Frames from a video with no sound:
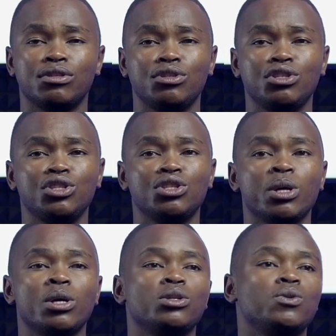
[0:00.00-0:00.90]
you need
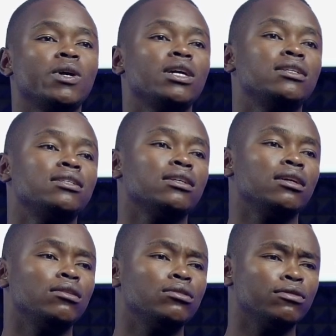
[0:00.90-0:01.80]
to add
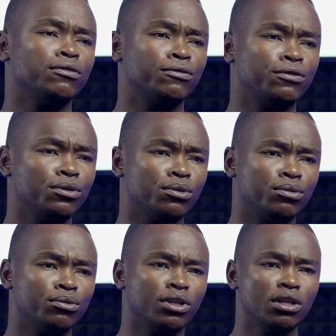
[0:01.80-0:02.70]
a lot
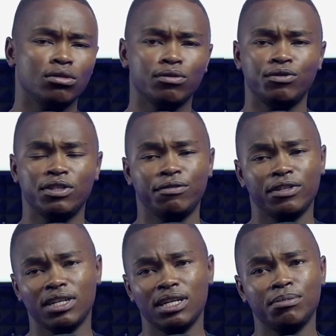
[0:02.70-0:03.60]
of
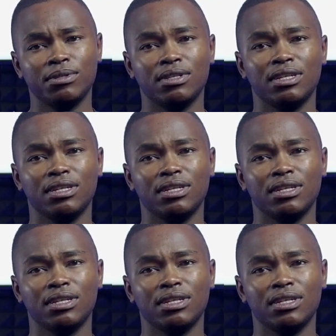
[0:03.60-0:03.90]
different clips